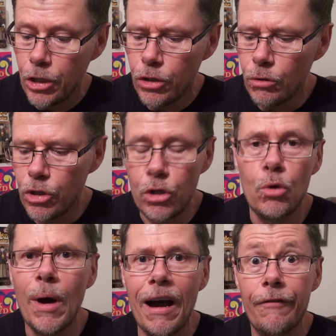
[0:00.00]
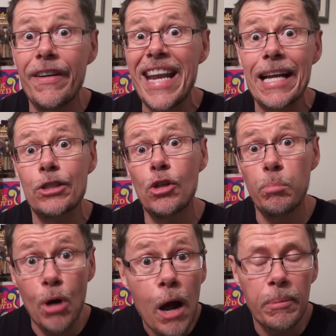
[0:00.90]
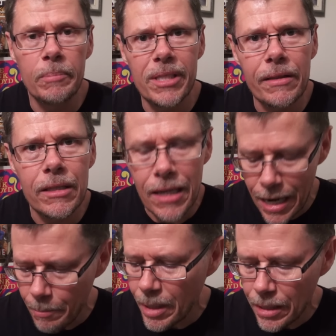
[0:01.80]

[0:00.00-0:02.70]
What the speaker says: due to financial problems at the time.